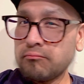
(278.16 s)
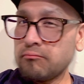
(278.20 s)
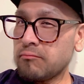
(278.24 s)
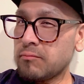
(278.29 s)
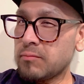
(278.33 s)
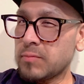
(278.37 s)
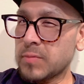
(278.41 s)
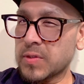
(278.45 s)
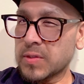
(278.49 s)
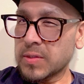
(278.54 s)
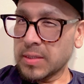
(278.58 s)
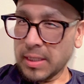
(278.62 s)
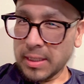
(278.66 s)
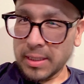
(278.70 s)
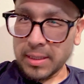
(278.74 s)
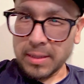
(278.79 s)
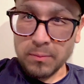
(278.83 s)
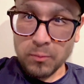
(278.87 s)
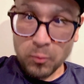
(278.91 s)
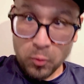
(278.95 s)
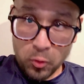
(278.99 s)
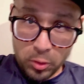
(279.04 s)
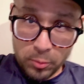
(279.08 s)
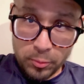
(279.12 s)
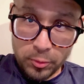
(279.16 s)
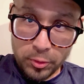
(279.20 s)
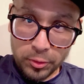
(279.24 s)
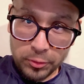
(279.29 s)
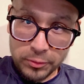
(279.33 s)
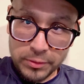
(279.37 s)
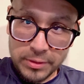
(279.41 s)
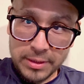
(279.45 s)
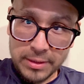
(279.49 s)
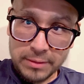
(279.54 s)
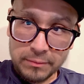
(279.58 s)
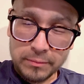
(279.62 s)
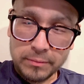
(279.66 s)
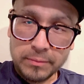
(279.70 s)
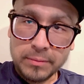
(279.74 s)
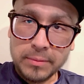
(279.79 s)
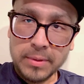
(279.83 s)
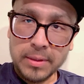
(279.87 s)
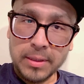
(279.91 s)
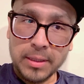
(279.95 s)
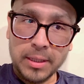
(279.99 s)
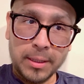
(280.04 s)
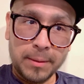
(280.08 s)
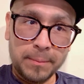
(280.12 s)
slightly more protein.
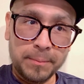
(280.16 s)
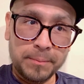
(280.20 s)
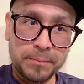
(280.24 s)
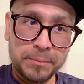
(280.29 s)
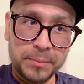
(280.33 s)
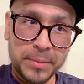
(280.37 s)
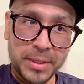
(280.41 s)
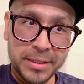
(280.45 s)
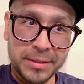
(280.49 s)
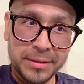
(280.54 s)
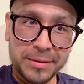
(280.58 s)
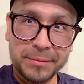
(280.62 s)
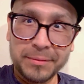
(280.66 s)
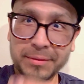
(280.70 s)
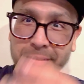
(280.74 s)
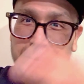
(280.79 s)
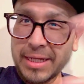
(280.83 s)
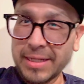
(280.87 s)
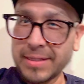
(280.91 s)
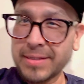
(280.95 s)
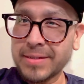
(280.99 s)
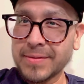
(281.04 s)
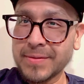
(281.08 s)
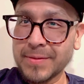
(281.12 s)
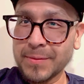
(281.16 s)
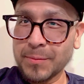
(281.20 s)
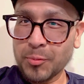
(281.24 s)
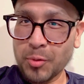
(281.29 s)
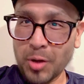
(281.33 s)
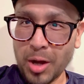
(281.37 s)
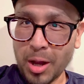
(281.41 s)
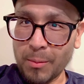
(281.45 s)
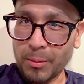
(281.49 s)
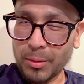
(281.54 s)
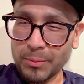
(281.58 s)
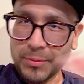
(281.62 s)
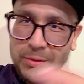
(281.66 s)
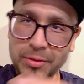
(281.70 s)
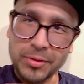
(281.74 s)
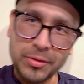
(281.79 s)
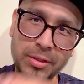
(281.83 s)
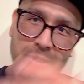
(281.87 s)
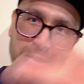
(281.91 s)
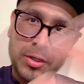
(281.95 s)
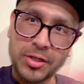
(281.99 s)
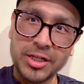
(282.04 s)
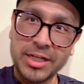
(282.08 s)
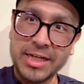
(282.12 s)
But that's the problem.
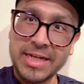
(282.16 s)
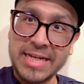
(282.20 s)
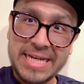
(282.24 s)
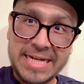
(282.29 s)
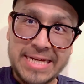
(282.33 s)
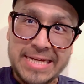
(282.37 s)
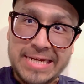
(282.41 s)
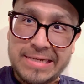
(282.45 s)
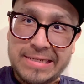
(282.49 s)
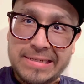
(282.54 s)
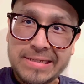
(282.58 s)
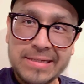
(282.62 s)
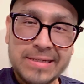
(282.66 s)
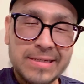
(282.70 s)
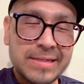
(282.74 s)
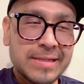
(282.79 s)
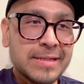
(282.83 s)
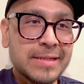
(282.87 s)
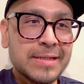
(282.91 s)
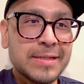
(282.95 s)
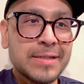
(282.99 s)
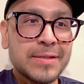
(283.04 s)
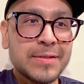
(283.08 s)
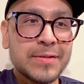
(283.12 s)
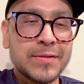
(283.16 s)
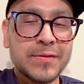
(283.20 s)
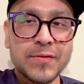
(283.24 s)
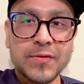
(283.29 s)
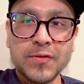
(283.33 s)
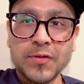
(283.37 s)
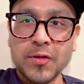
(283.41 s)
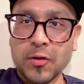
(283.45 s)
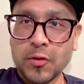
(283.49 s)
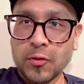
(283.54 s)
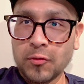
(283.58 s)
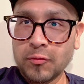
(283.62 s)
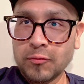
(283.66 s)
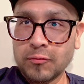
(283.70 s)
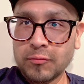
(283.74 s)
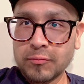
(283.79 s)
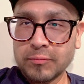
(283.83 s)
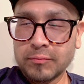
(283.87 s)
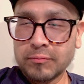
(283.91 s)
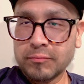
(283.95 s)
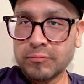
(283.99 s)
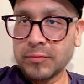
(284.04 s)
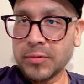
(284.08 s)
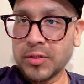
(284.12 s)
You couldn't eat. So,
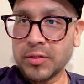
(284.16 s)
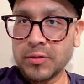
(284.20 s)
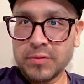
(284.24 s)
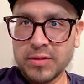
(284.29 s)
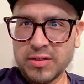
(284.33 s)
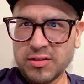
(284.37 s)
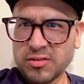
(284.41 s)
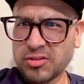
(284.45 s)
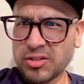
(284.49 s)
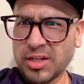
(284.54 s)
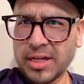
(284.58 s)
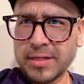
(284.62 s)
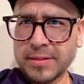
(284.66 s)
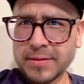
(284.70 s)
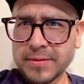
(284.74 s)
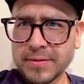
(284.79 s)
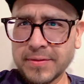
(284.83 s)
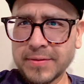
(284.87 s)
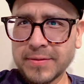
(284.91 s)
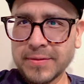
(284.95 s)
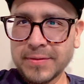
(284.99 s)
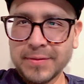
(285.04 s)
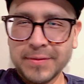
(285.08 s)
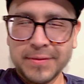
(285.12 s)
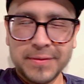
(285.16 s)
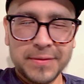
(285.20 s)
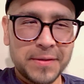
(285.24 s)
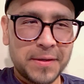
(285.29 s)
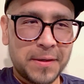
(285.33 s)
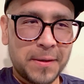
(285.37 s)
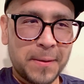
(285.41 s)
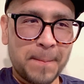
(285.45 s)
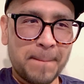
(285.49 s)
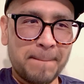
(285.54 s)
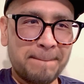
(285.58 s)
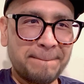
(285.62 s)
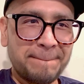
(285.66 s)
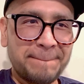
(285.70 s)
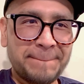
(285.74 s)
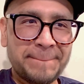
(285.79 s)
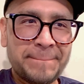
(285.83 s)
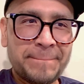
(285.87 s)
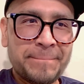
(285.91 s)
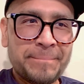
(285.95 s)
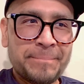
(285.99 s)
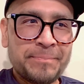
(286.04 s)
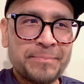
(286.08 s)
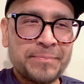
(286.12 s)
these shakes,
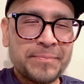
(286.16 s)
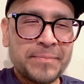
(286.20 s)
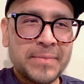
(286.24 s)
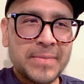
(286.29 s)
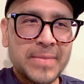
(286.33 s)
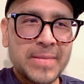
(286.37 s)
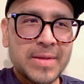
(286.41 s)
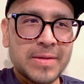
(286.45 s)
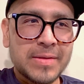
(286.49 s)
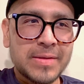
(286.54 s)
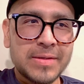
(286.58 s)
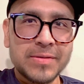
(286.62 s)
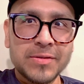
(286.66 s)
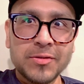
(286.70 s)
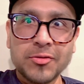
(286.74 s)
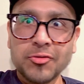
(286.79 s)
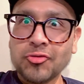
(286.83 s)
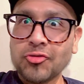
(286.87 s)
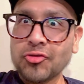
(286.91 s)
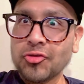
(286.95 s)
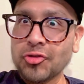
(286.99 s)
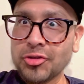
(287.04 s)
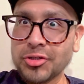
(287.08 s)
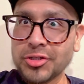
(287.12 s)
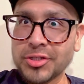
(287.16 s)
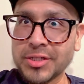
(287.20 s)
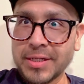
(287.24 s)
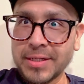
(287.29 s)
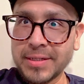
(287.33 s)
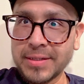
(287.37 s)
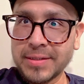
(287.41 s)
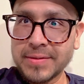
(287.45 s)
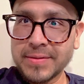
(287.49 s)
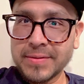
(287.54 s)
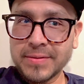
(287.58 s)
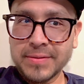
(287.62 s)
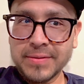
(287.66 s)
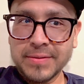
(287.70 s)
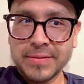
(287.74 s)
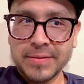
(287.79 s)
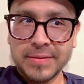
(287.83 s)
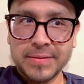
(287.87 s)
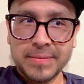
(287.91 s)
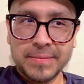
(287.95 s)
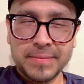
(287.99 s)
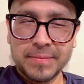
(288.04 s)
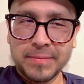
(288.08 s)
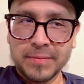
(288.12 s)
these Ensure shakes
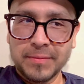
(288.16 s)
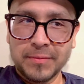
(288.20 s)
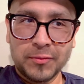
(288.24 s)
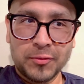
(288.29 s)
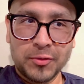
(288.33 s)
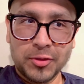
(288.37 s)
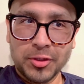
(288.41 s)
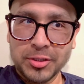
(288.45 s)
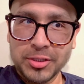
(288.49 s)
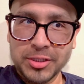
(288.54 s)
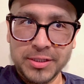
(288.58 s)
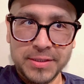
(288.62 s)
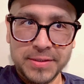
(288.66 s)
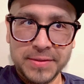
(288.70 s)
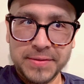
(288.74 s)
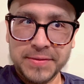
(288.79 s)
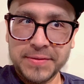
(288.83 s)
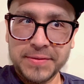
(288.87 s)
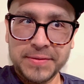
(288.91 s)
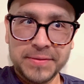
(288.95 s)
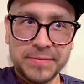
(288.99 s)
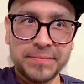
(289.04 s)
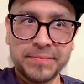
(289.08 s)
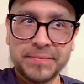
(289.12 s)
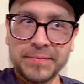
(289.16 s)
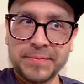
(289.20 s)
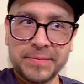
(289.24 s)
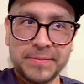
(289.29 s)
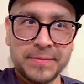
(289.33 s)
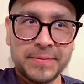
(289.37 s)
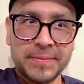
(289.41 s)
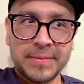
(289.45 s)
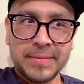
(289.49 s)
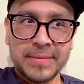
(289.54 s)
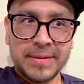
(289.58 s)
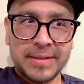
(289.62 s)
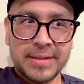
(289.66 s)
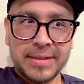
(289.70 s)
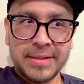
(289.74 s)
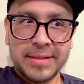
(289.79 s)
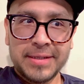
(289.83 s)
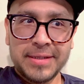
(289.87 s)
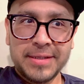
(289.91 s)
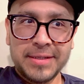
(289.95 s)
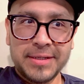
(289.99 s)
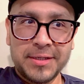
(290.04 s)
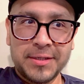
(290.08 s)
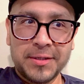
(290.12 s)
were just,
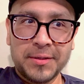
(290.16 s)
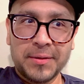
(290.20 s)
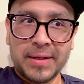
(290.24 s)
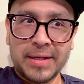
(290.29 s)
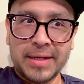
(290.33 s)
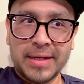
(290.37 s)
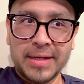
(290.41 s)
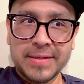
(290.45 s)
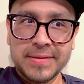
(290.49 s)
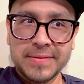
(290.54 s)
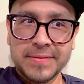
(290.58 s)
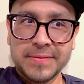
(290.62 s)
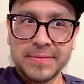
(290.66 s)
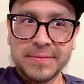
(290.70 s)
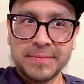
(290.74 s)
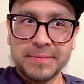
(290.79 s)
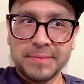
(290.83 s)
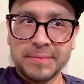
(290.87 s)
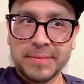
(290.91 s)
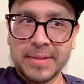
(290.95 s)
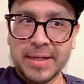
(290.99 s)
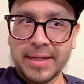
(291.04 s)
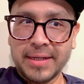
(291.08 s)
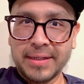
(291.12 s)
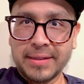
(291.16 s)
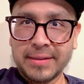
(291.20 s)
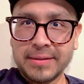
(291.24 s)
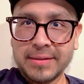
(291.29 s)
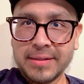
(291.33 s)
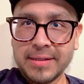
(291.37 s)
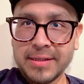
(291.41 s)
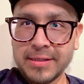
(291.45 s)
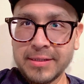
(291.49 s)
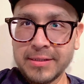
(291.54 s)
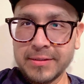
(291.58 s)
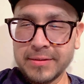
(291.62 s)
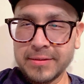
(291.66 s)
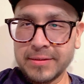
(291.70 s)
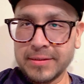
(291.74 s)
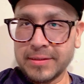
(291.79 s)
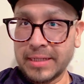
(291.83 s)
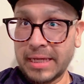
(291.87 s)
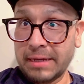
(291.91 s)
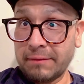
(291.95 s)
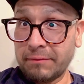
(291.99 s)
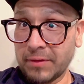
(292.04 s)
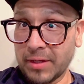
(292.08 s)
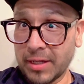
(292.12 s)
I guess my
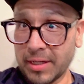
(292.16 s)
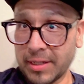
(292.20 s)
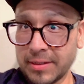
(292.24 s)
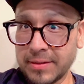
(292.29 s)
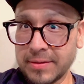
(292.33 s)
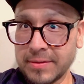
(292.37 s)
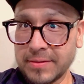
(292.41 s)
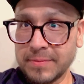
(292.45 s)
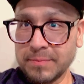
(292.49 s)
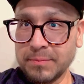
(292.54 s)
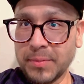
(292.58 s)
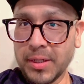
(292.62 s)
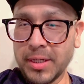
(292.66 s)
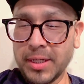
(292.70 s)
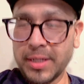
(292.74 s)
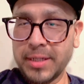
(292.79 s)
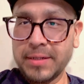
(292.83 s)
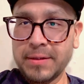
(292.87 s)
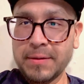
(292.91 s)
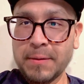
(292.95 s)
lifeline. But